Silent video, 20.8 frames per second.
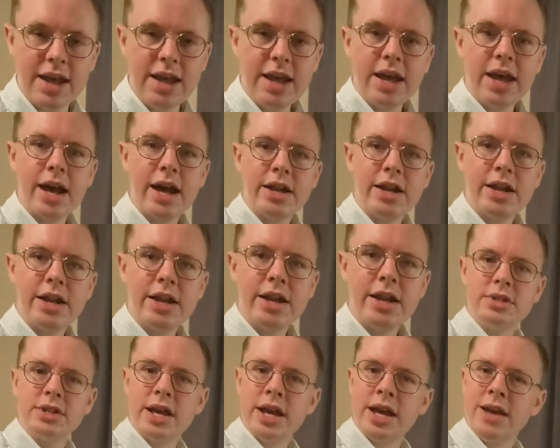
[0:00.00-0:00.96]
and you
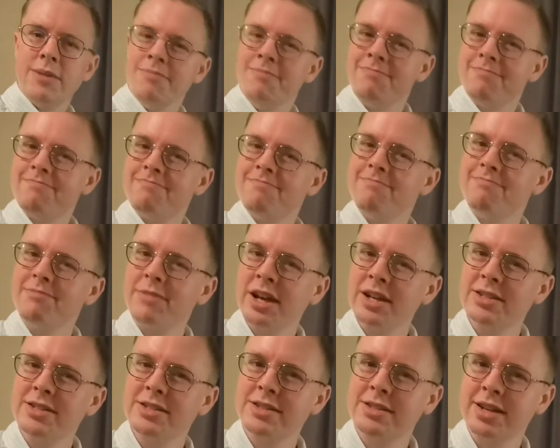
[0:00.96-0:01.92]
say,
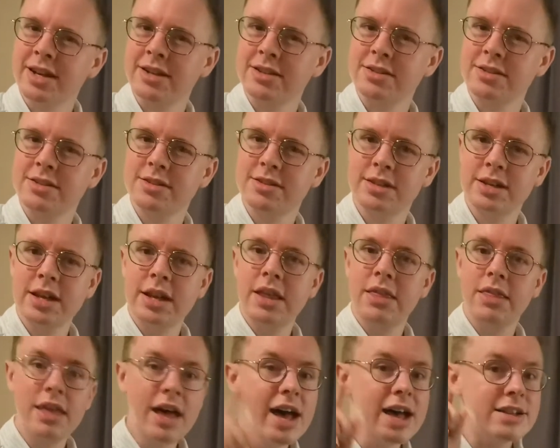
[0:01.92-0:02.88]
that's nice.
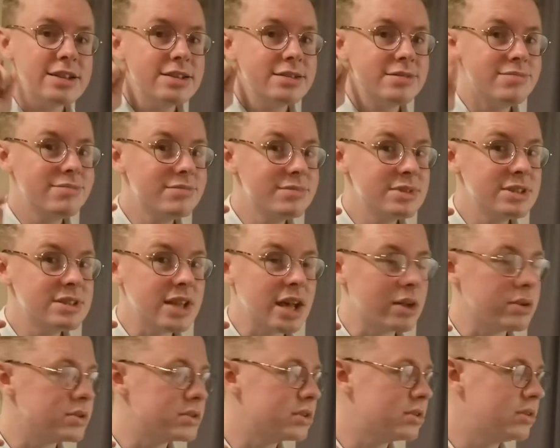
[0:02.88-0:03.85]
That
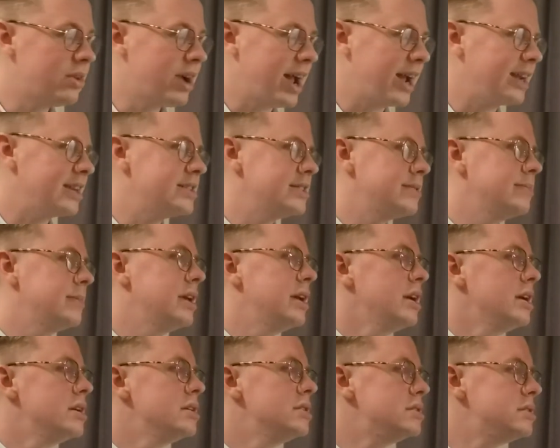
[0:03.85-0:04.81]
sounds correct.
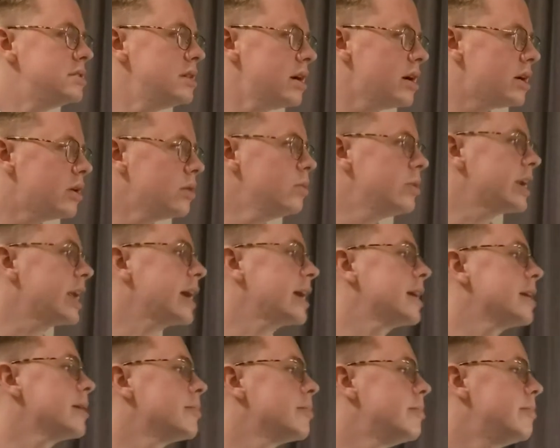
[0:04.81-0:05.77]
So when I
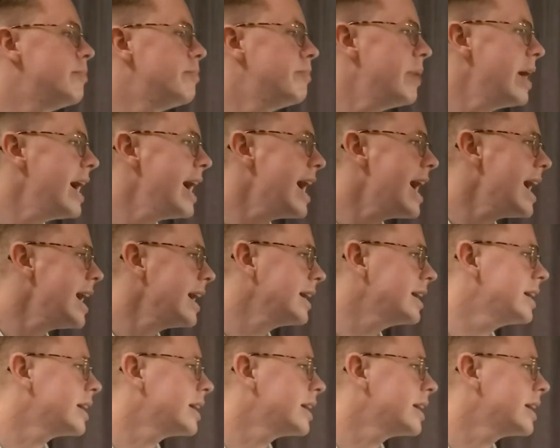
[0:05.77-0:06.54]
come back and